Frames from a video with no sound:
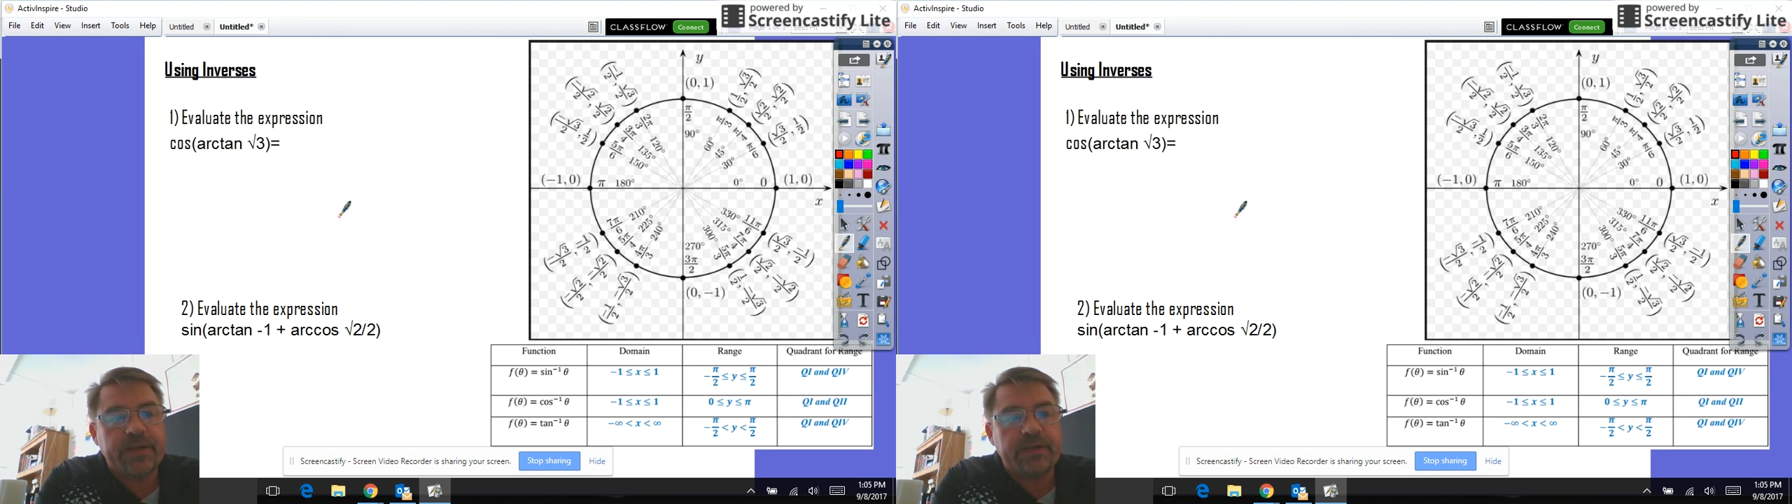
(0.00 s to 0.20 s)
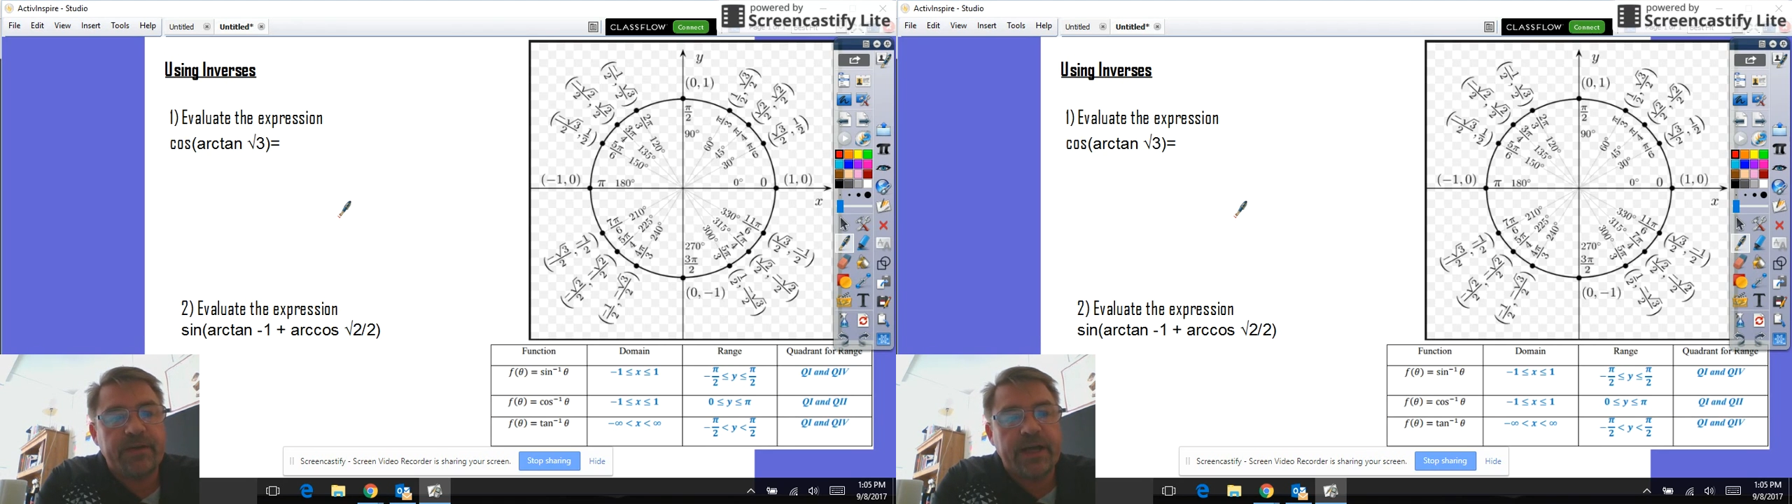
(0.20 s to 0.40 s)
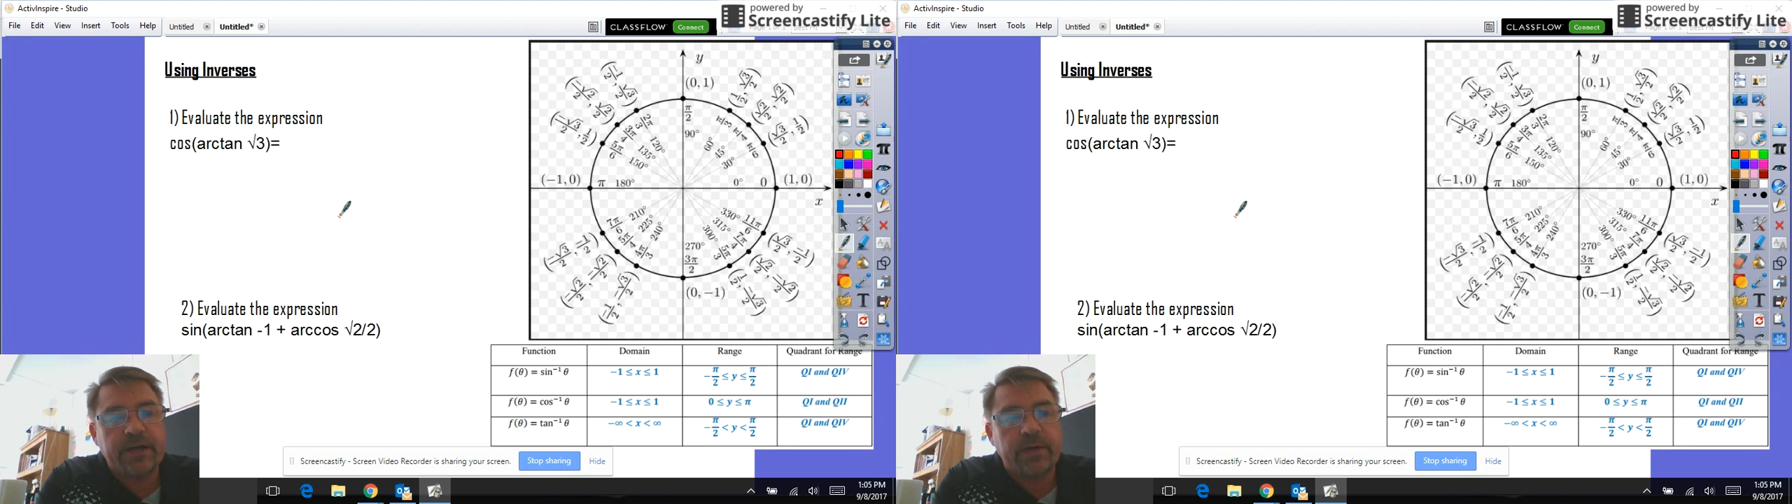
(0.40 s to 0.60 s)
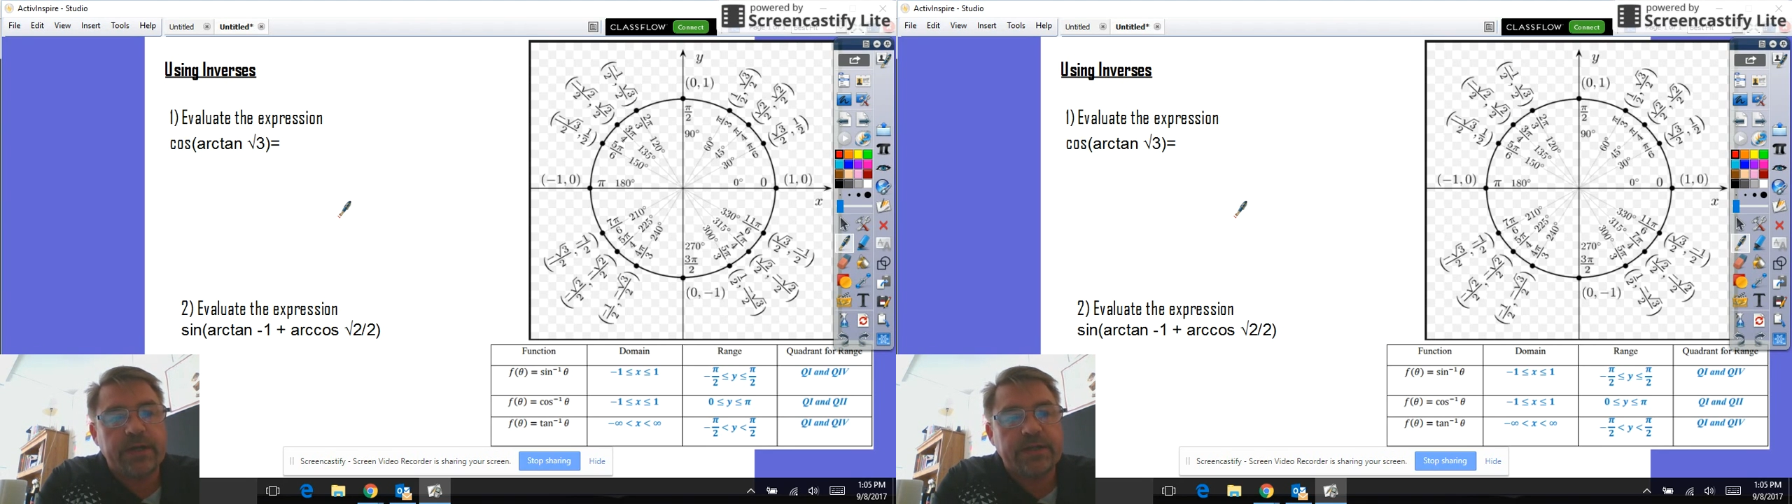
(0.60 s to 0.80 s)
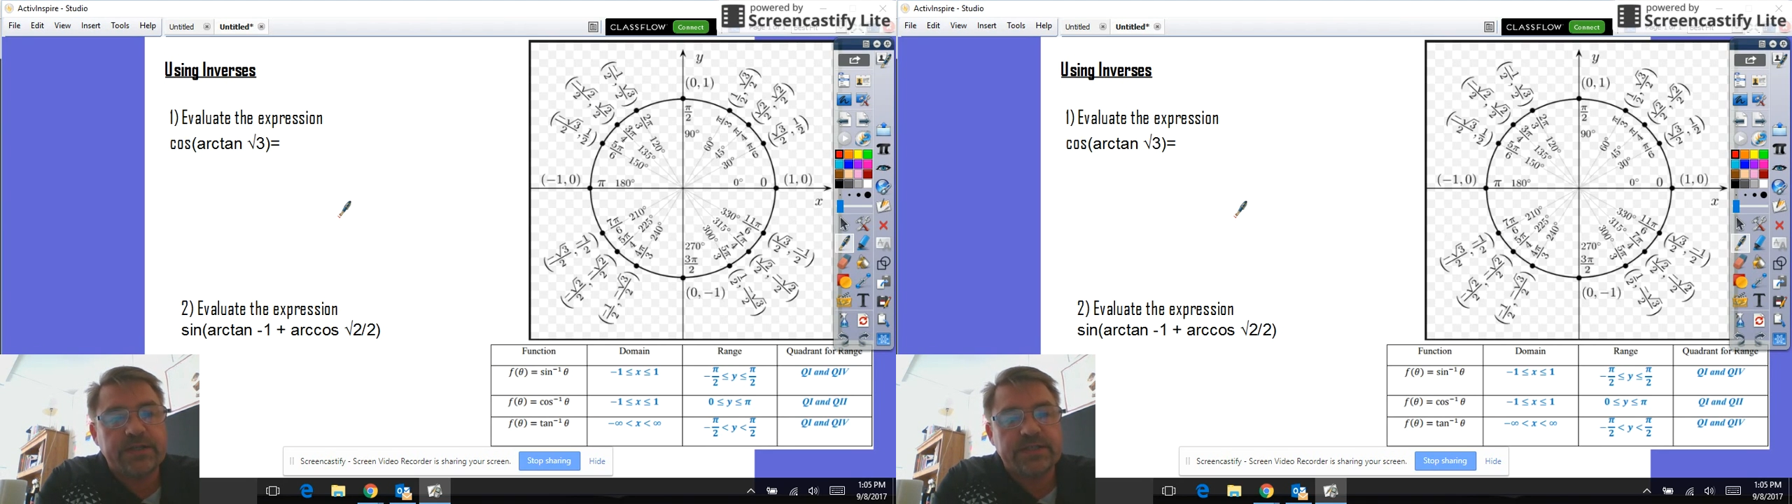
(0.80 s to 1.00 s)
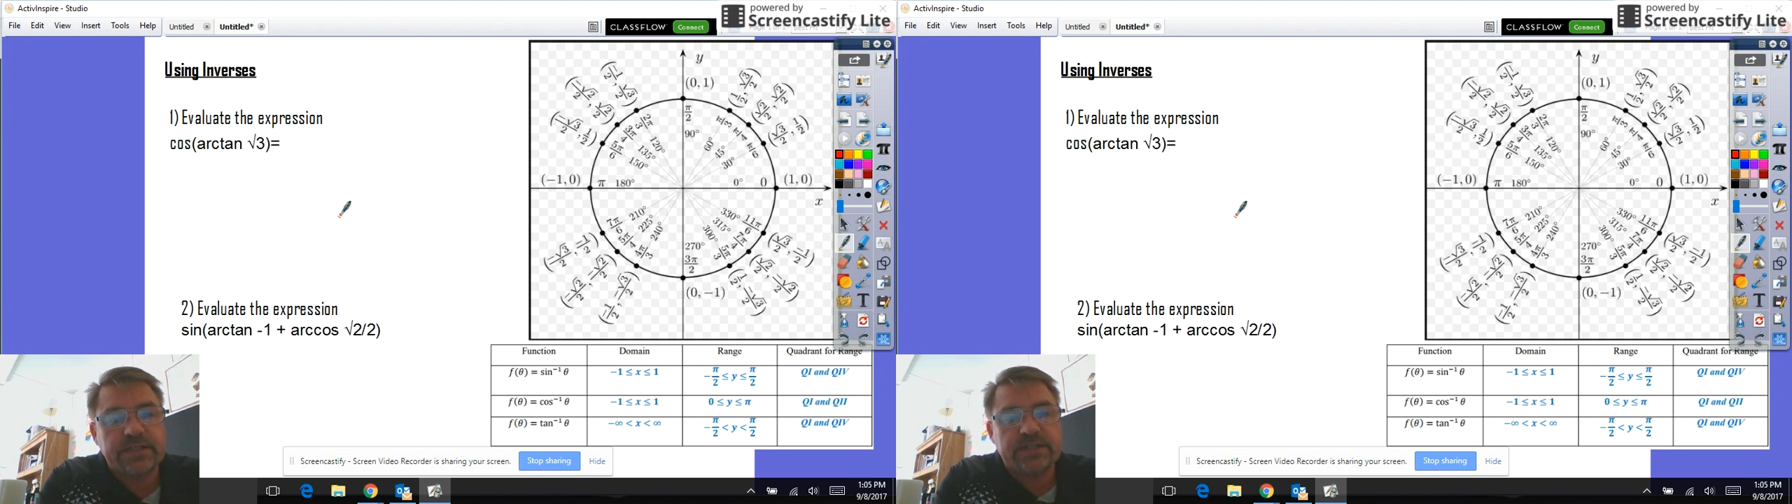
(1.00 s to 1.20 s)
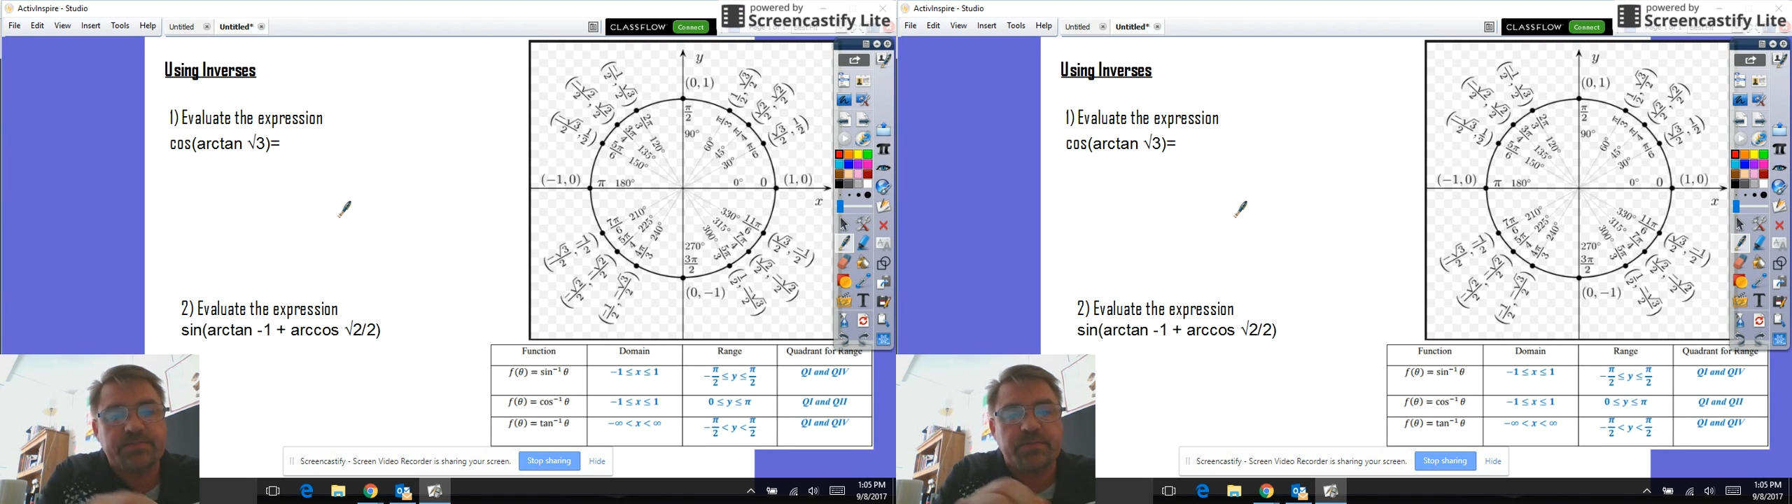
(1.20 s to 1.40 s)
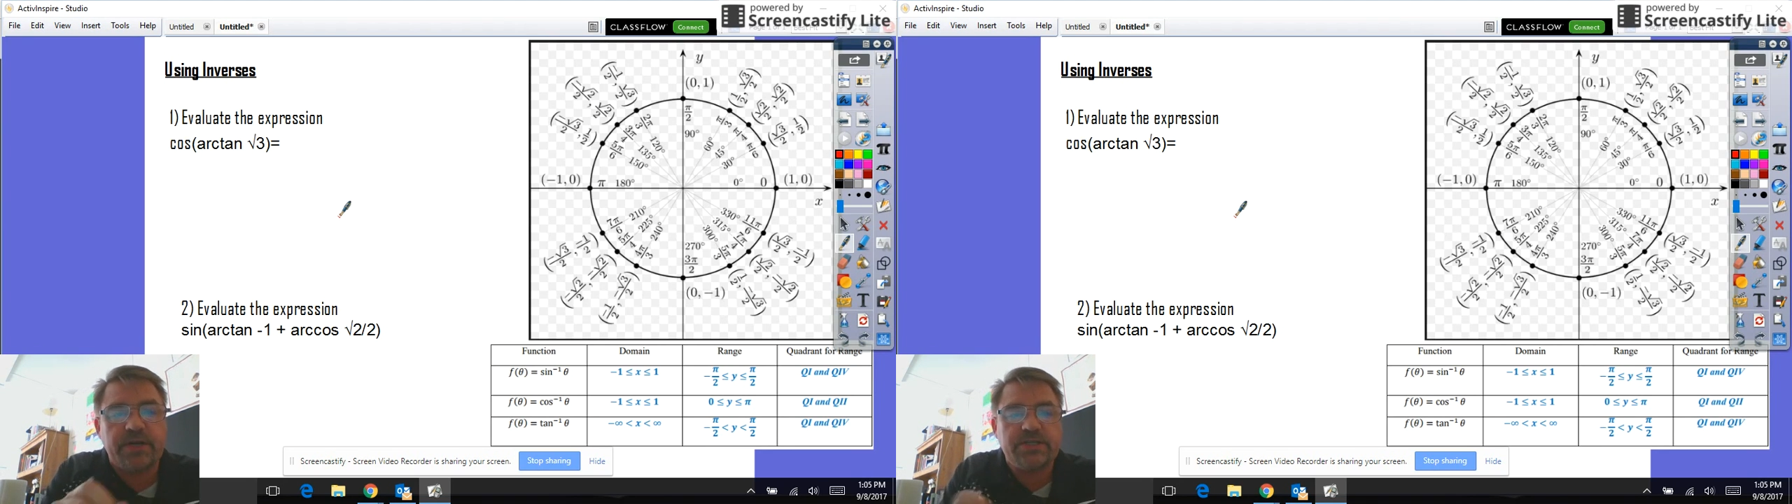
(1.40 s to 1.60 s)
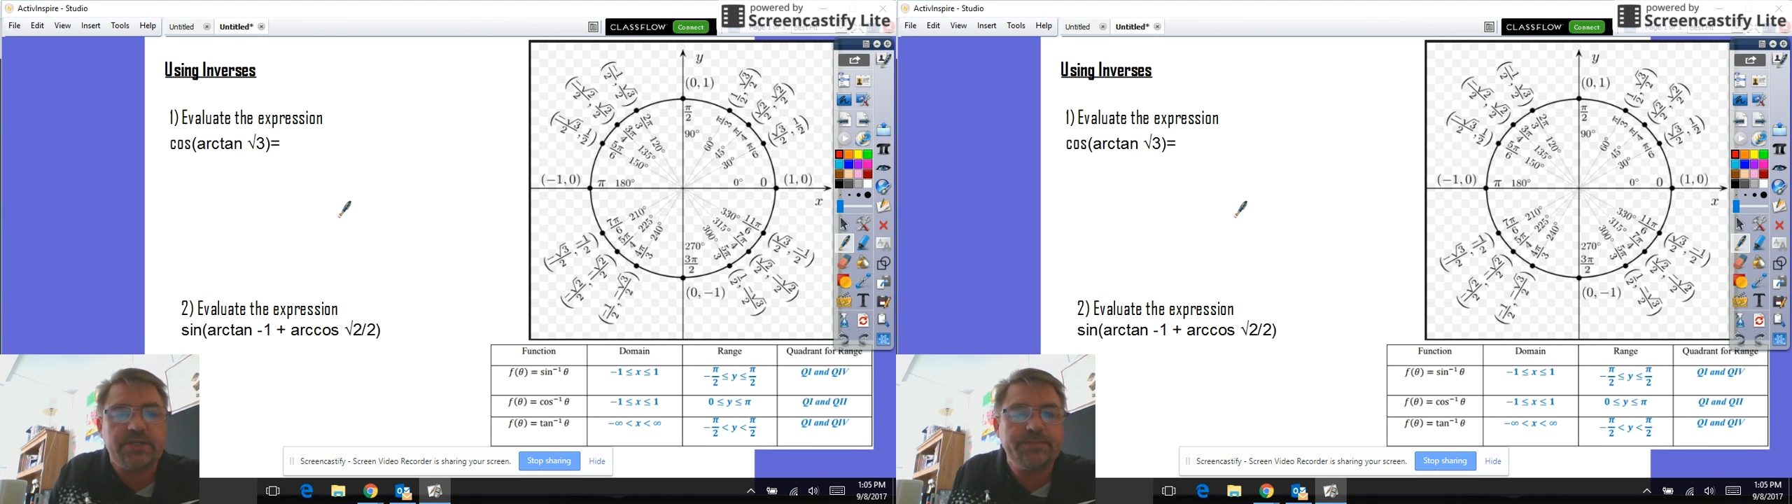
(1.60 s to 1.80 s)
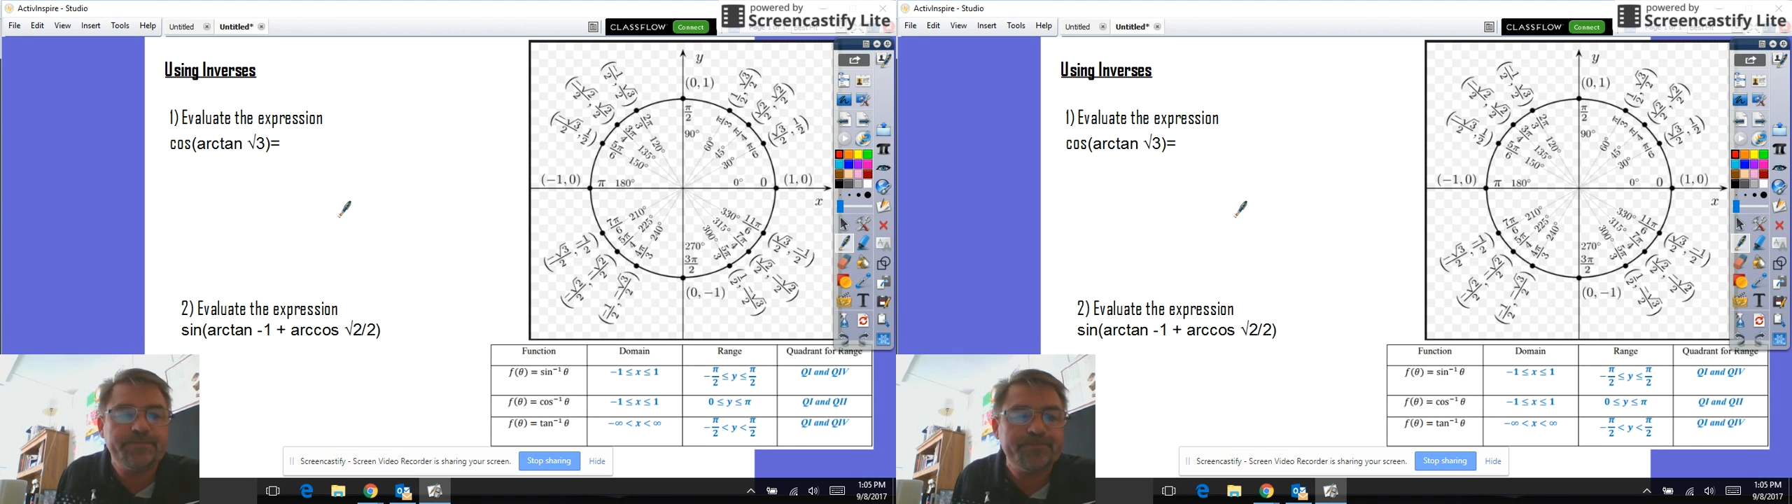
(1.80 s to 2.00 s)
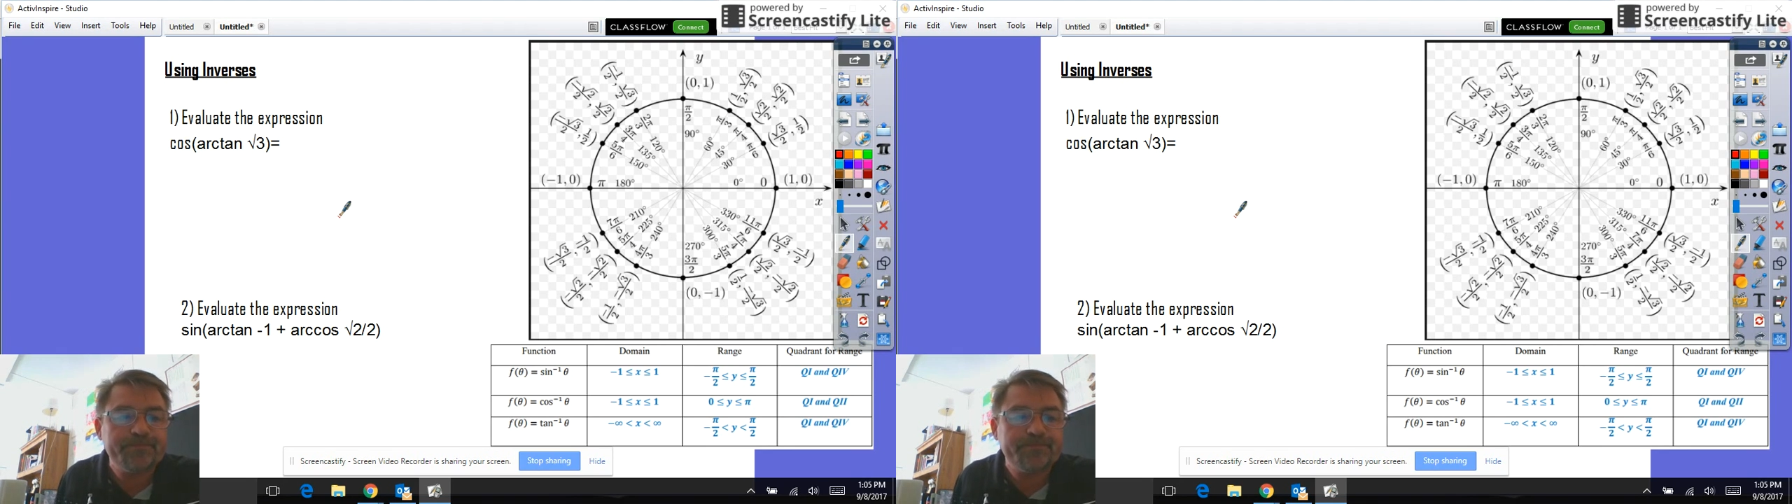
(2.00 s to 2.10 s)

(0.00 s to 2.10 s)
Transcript: evaluate this expression.